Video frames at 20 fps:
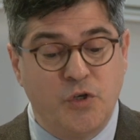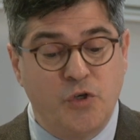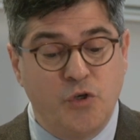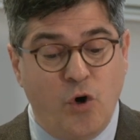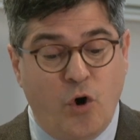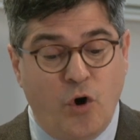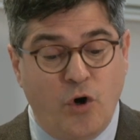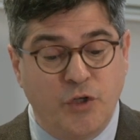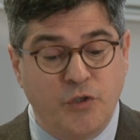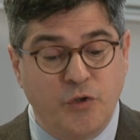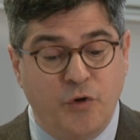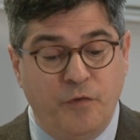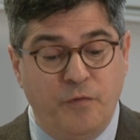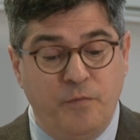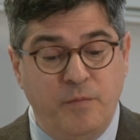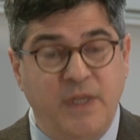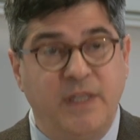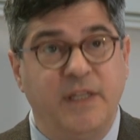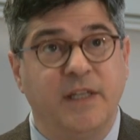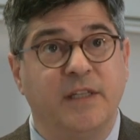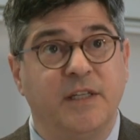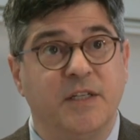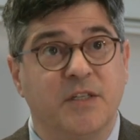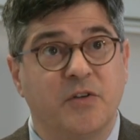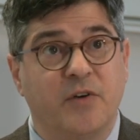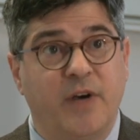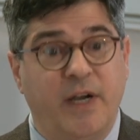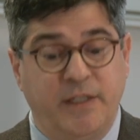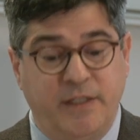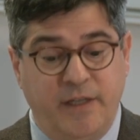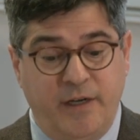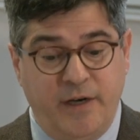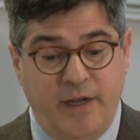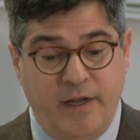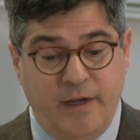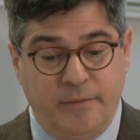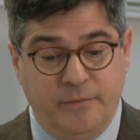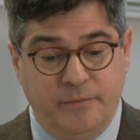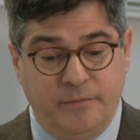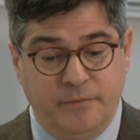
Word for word: short of meeting these criteria.